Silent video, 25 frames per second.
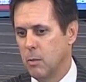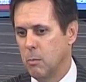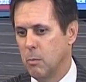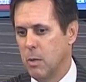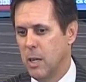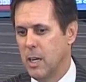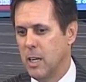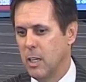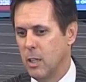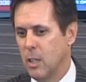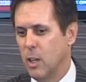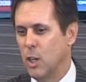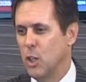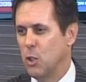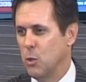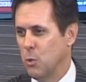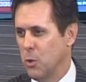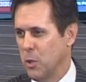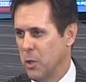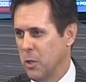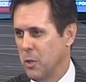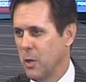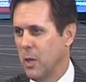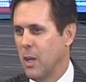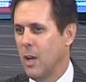by and large,
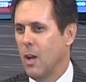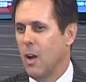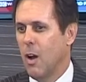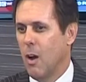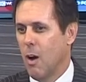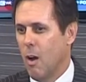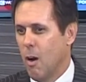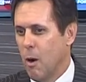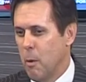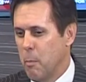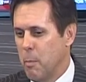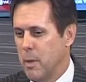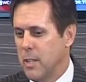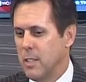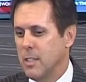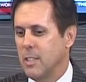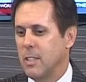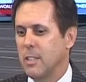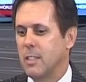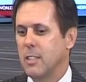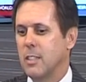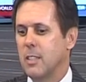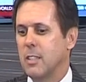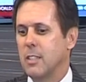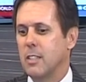our
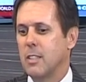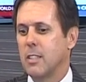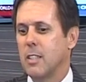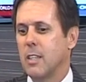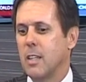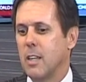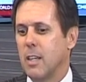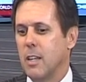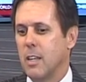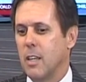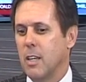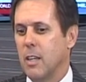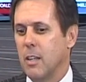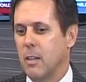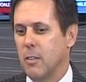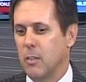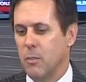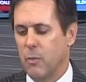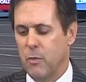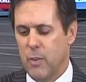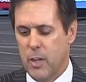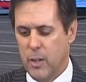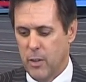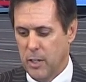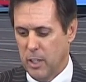business is
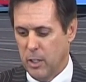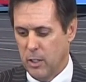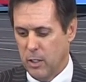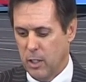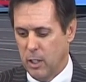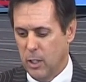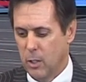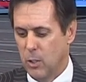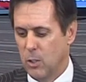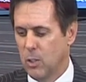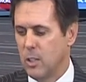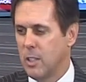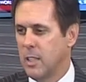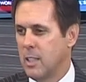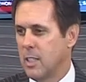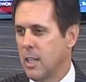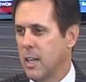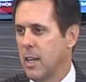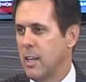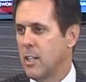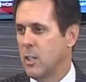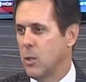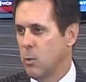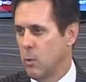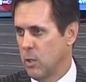very closely
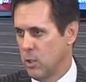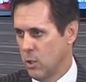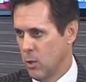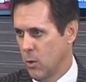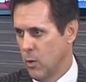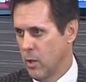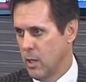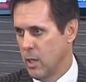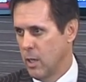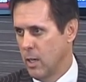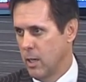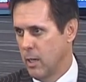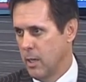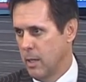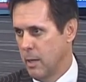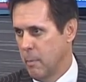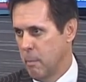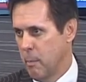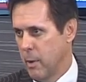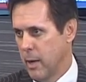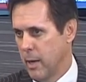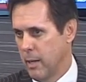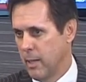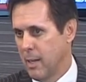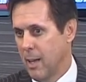tied to what's going on in
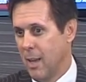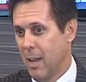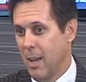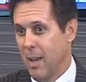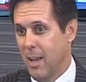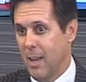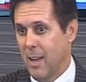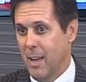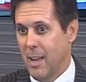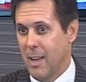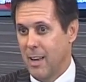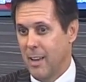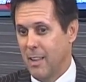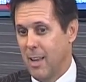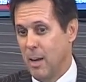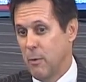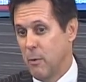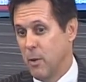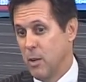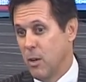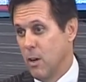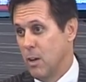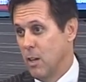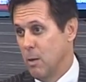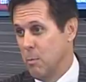Impact. And in that
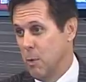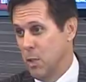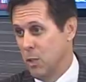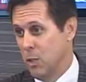regard, I'm